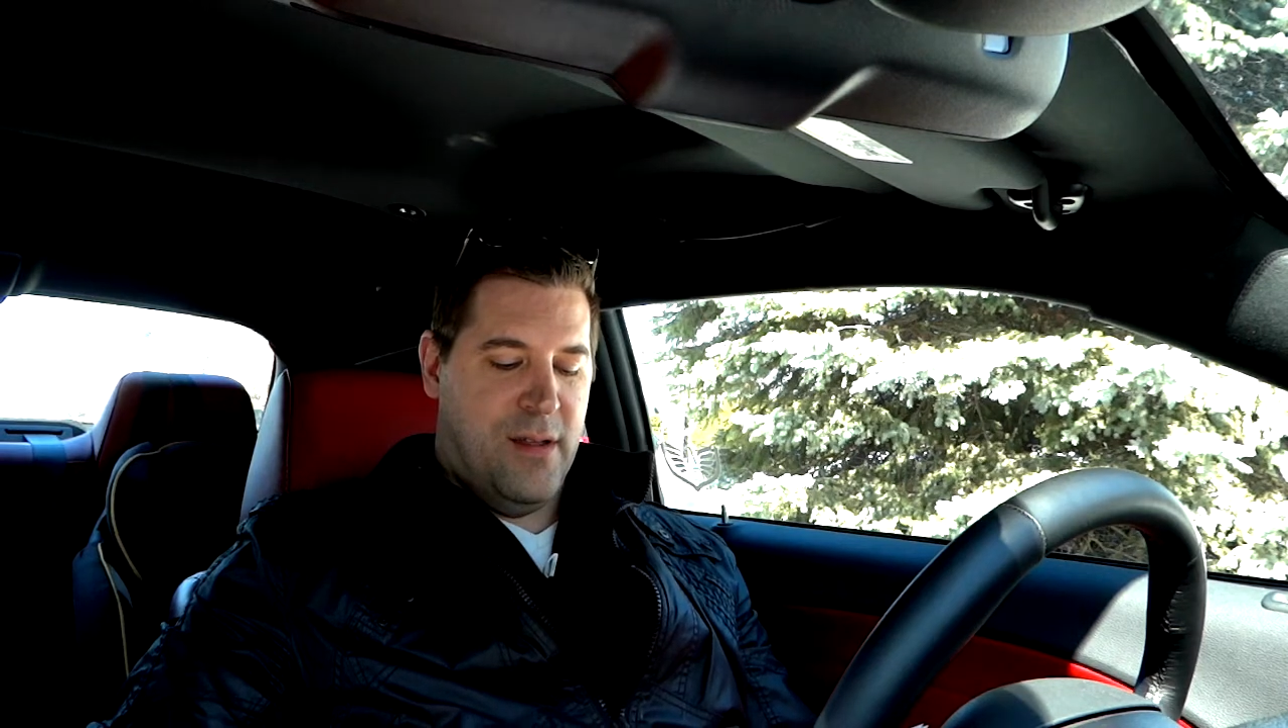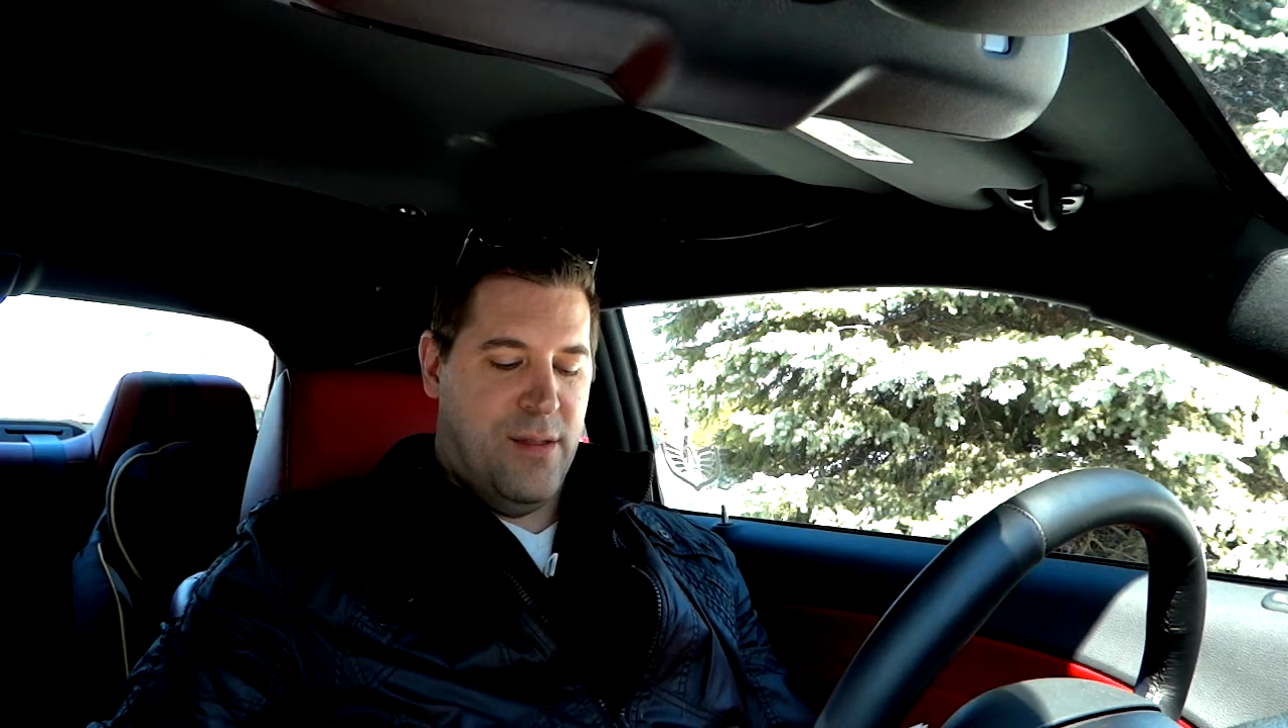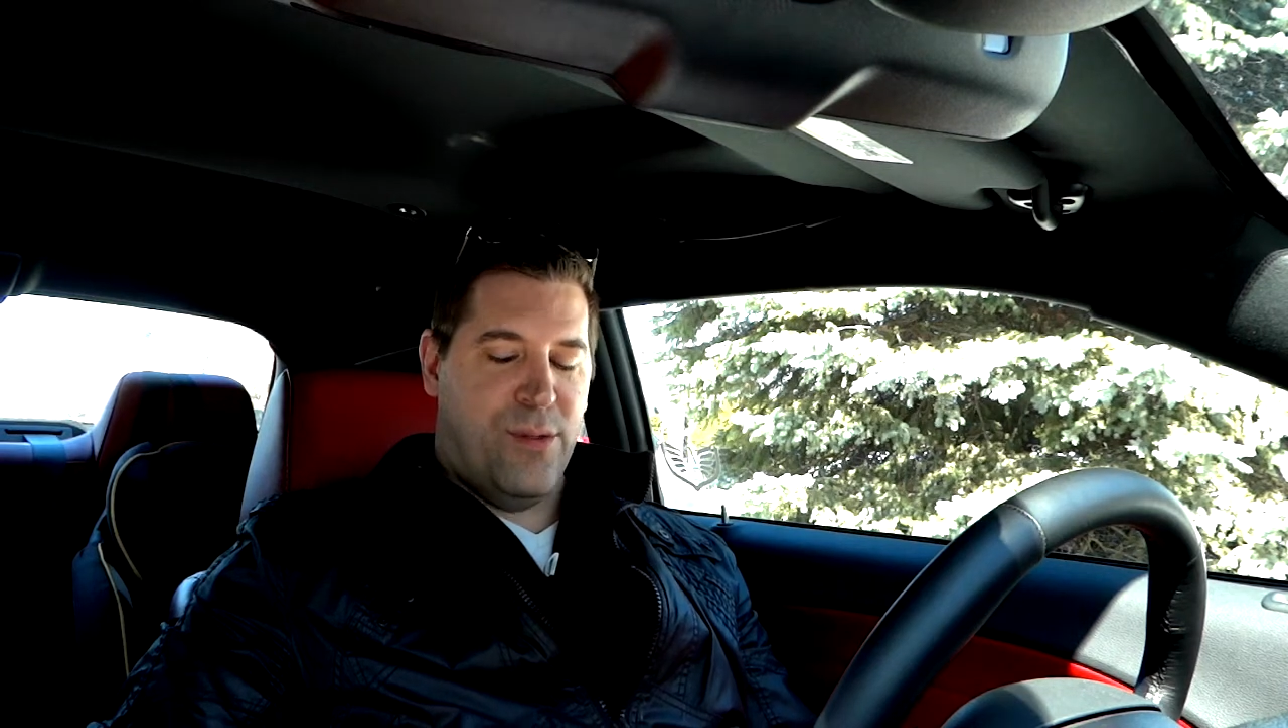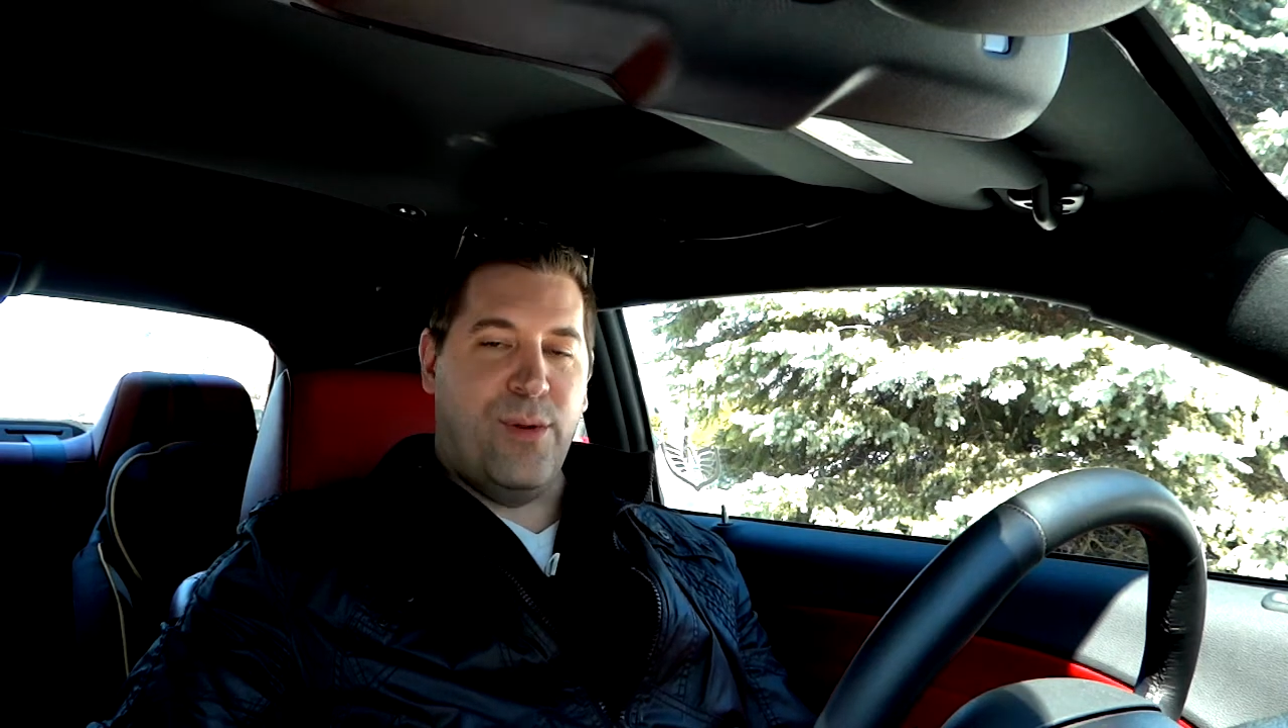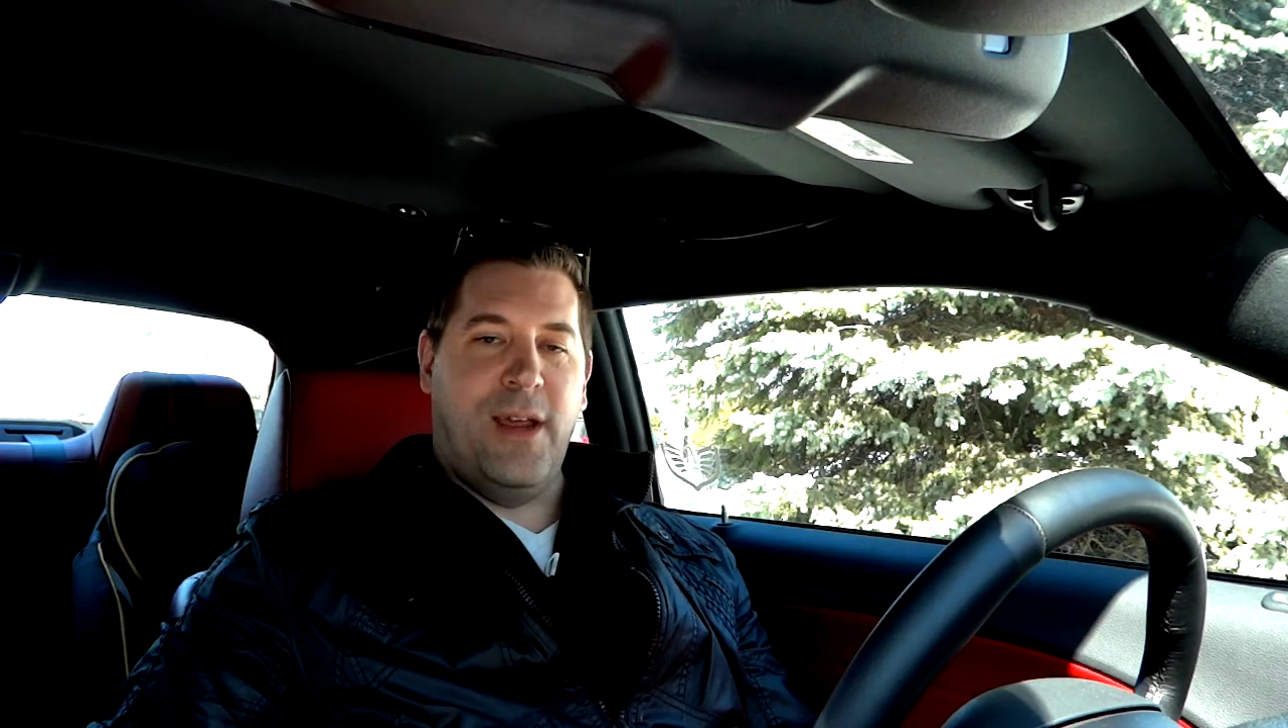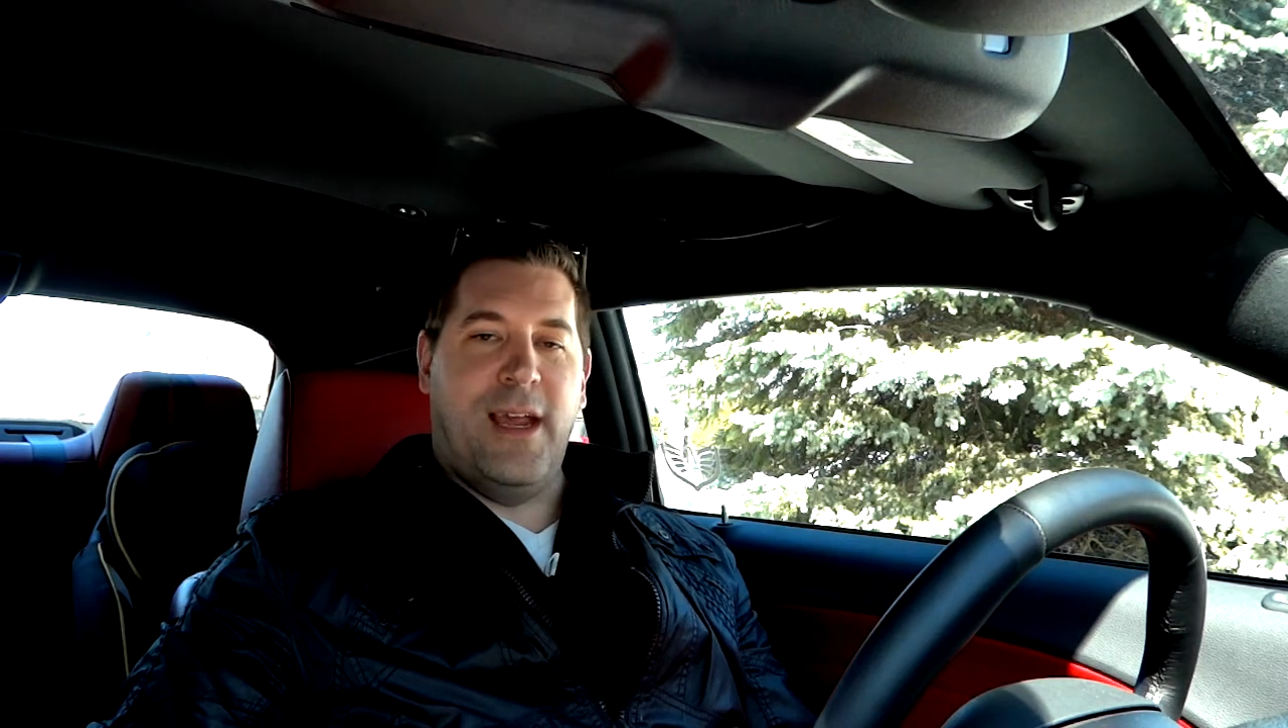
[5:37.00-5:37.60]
3